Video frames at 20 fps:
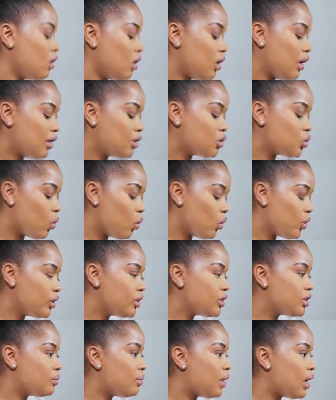I always
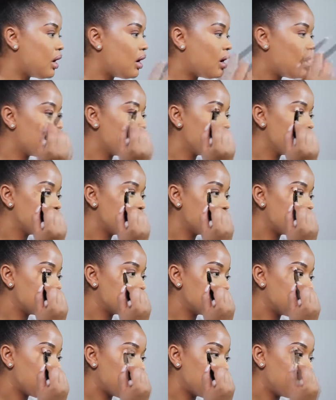think it's
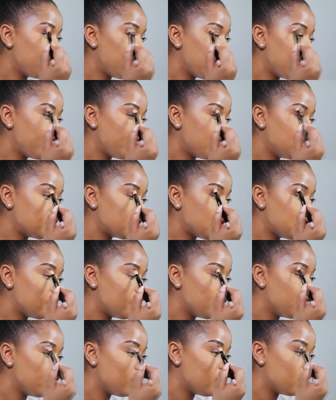about preference. I
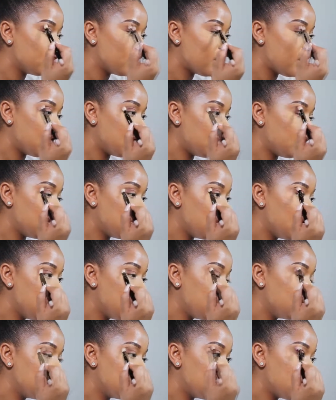don't think that
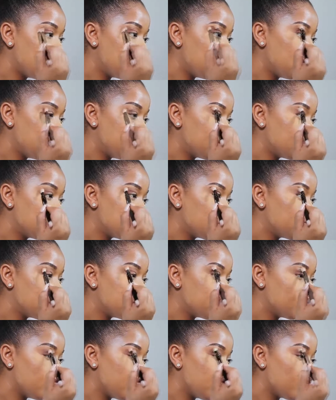there's a
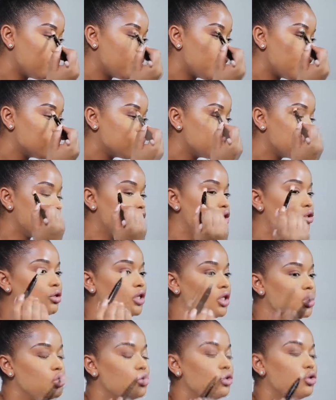specific brush that you need
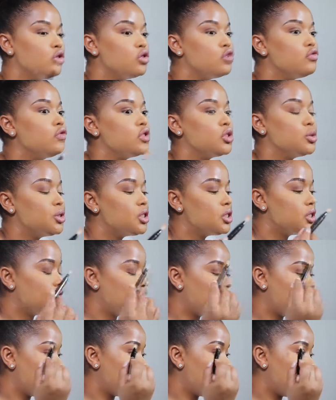to use for
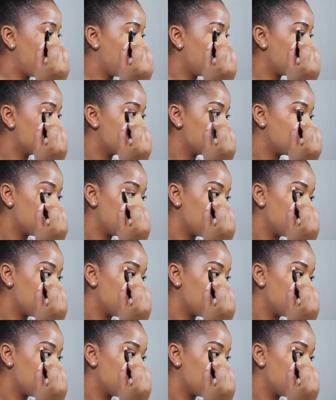specific things.